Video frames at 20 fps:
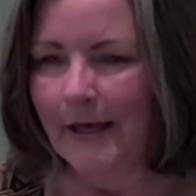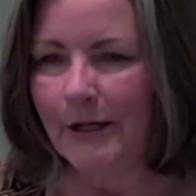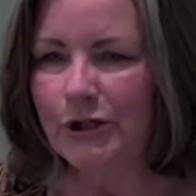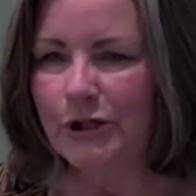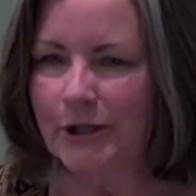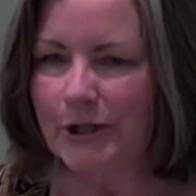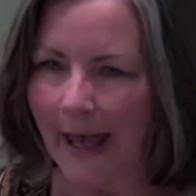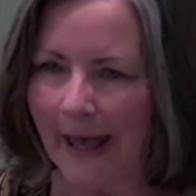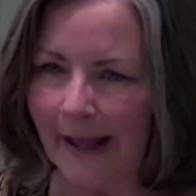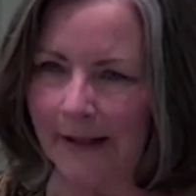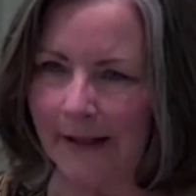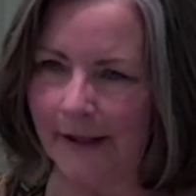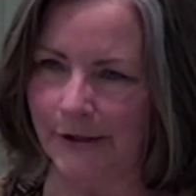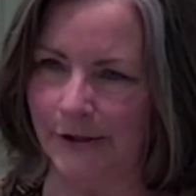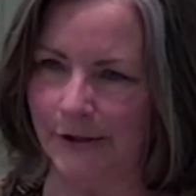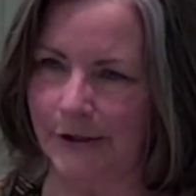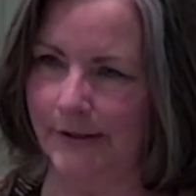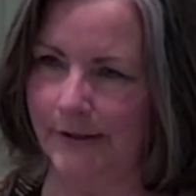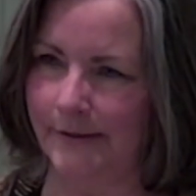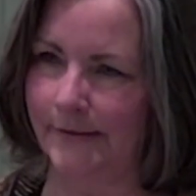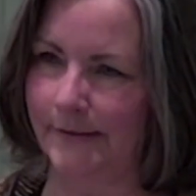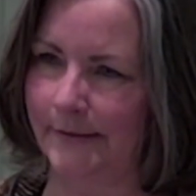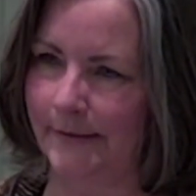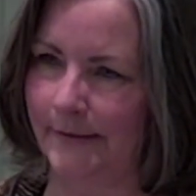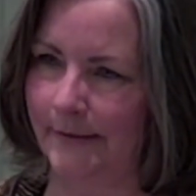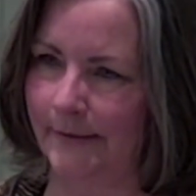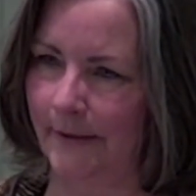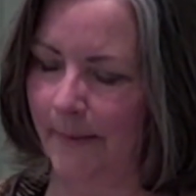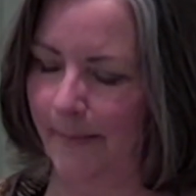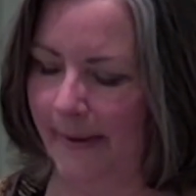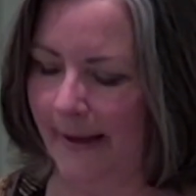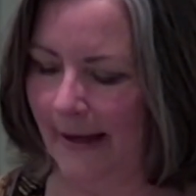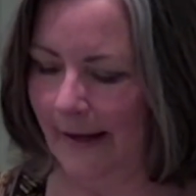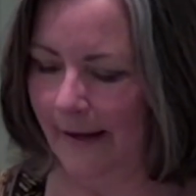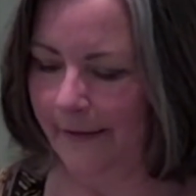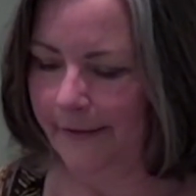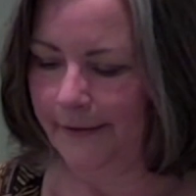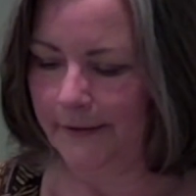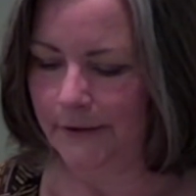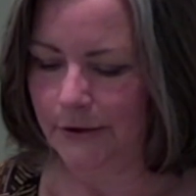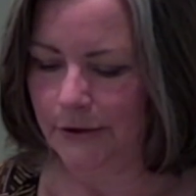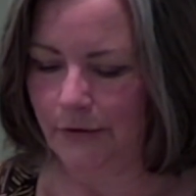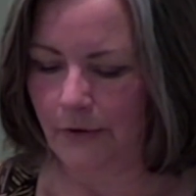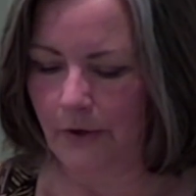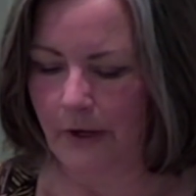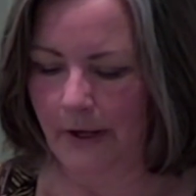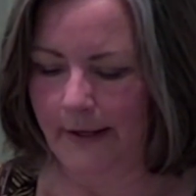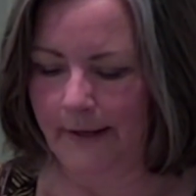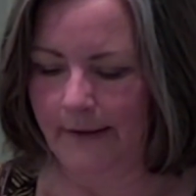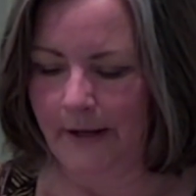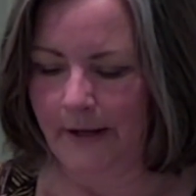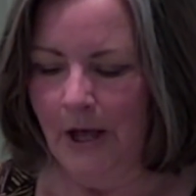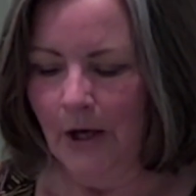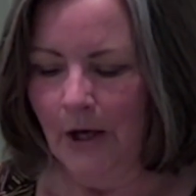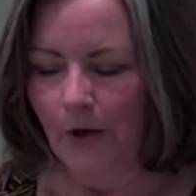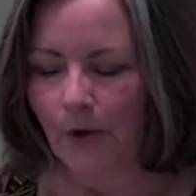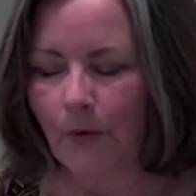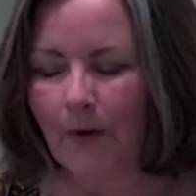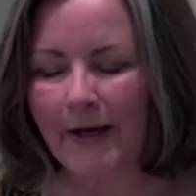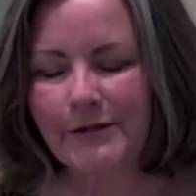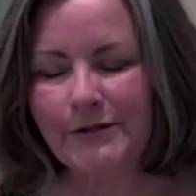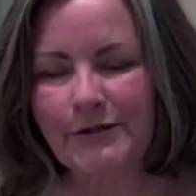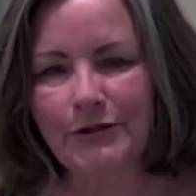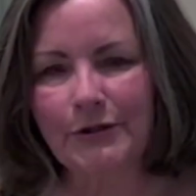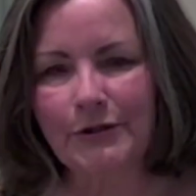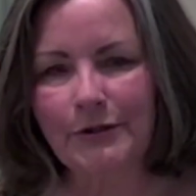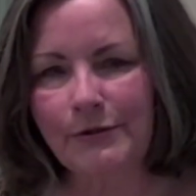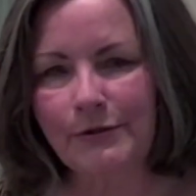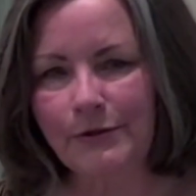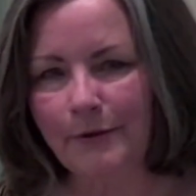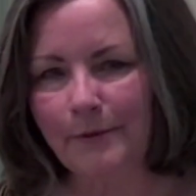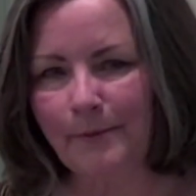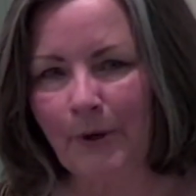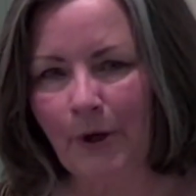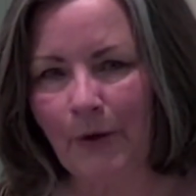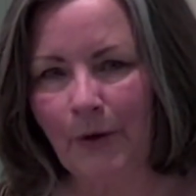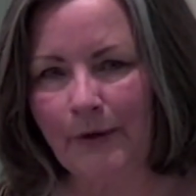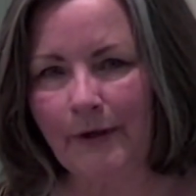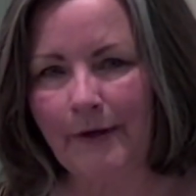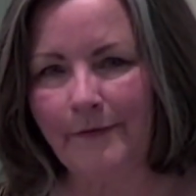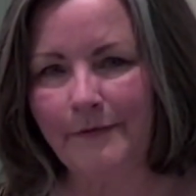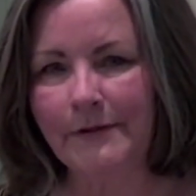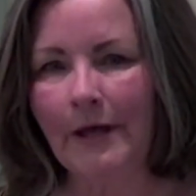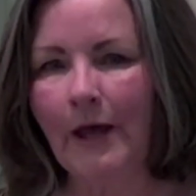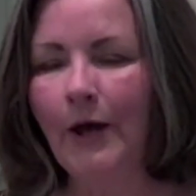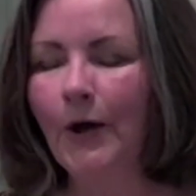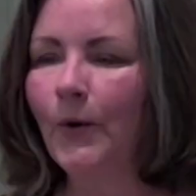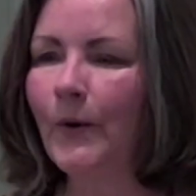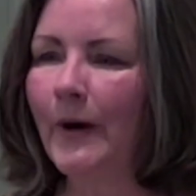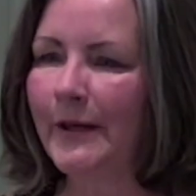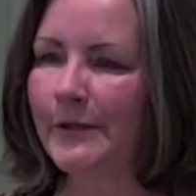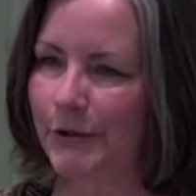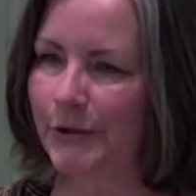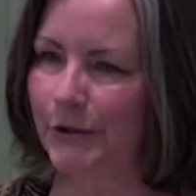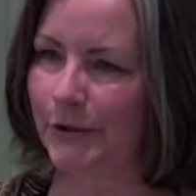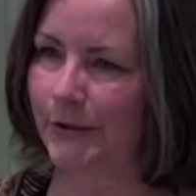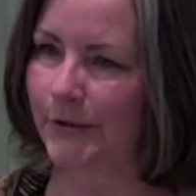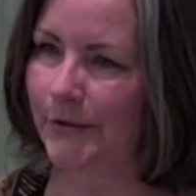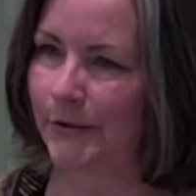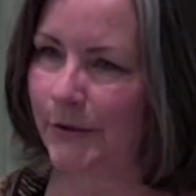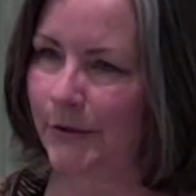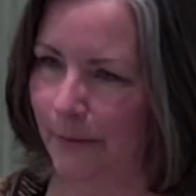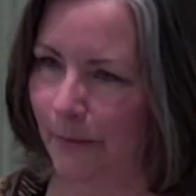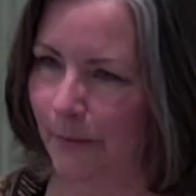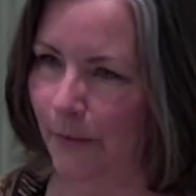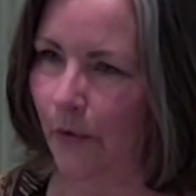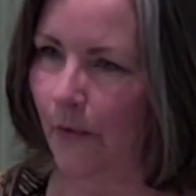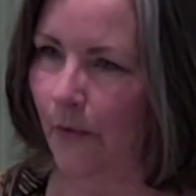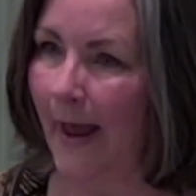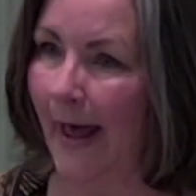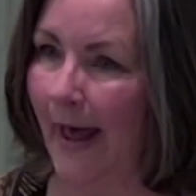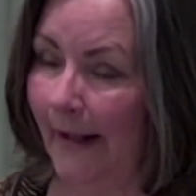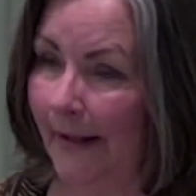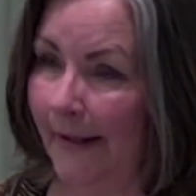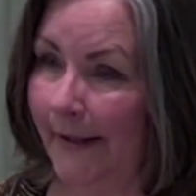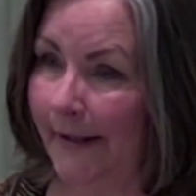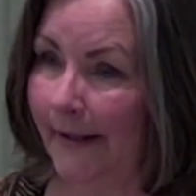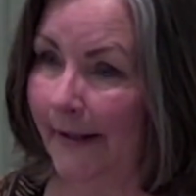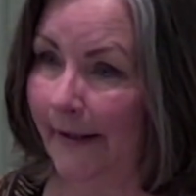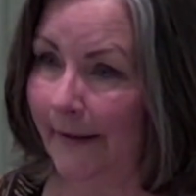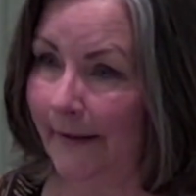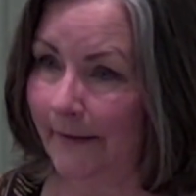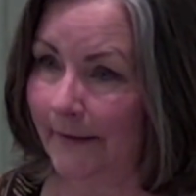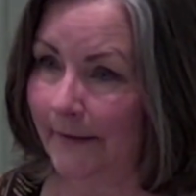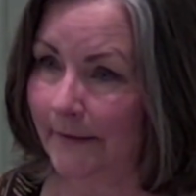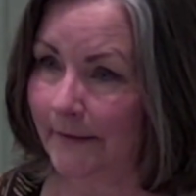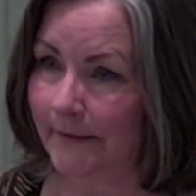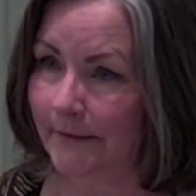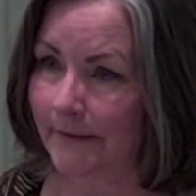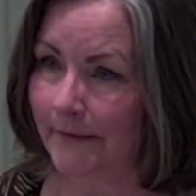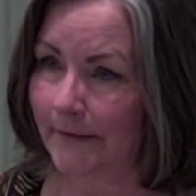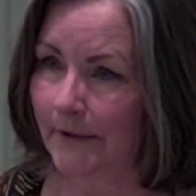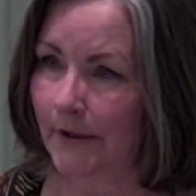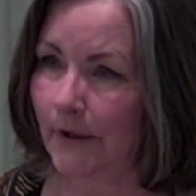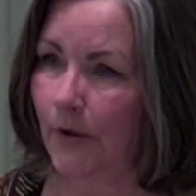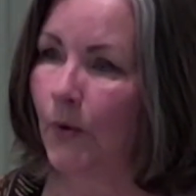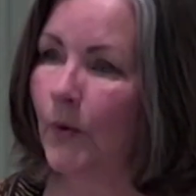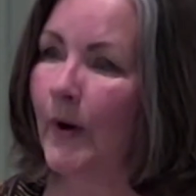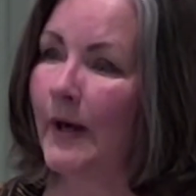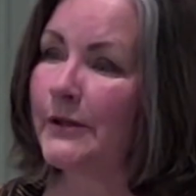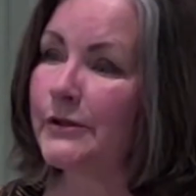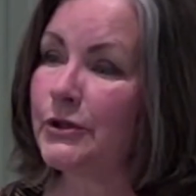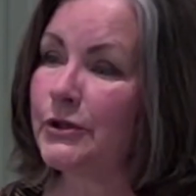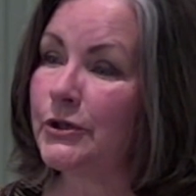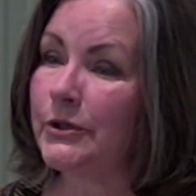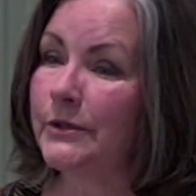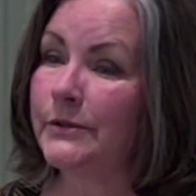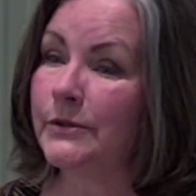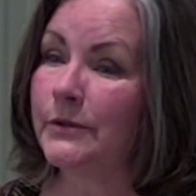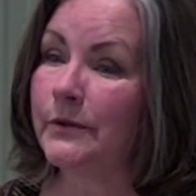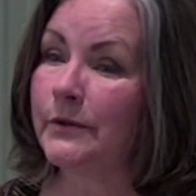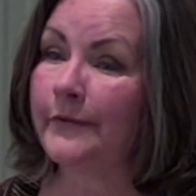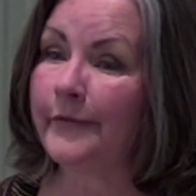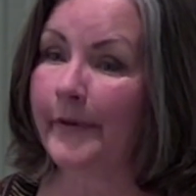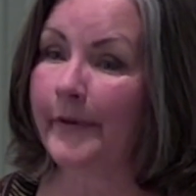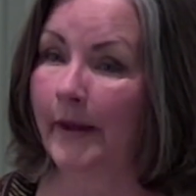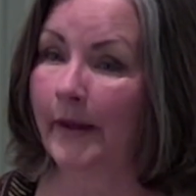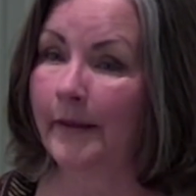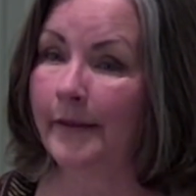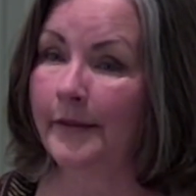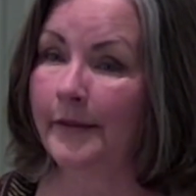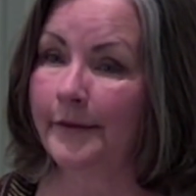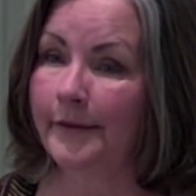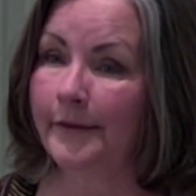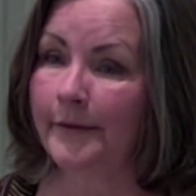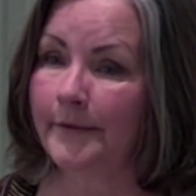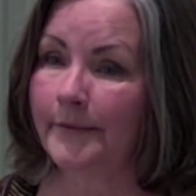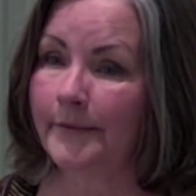challenges the path that you're on, questions your motives, questions your morality, questions your faith.